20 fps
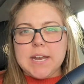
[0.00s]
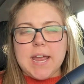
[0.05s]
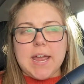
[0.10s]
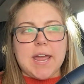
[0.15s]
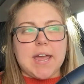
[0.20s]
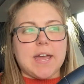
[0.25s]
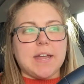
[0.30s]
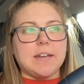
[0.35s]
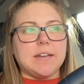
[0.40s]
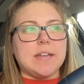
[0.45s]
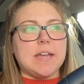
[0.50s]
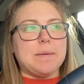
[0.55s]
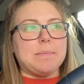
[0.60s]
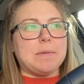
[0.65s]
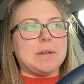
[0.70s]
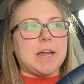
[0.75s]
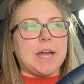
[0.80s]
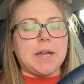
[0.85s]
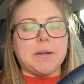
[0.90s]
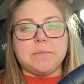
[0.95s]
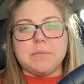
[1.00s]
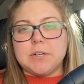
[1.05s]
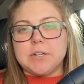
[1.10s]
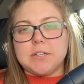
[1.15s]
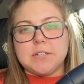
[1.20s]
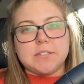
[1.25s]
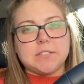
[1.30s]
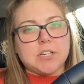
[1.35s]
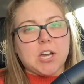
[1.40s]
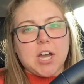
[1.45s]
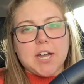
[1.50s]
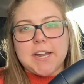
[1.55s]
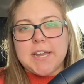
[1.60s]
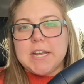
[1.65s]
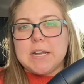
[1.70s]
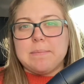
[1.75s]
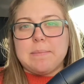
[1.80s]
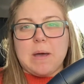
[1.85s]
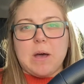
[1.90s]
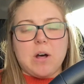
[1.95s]
and him and I were talking
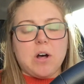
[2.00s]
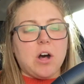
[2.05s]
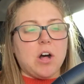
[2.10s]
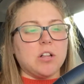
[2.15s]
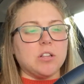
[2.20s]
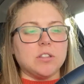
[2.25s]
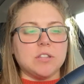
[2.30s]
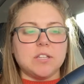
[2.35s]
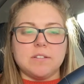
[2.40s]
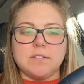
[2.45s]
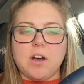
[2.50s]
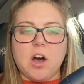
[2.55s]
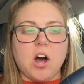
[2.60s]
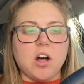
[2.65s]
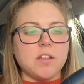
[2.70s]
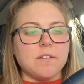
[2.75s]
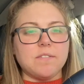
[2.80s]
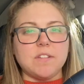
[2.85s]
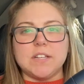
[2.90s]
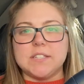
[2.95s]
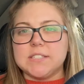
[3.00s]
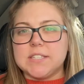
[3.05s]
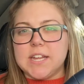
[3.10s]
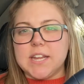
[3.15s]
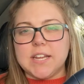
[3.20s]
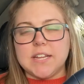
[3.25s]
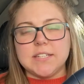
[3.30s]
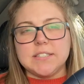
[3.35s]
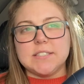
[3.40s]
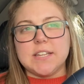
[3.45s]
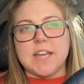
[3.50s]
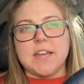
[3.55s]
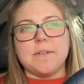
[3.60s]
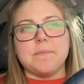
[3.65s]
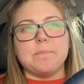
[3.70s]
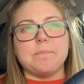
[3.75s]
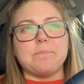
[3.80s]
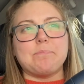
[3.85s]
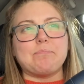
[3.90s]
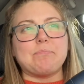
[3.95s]
about all of these things
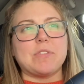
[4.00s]
and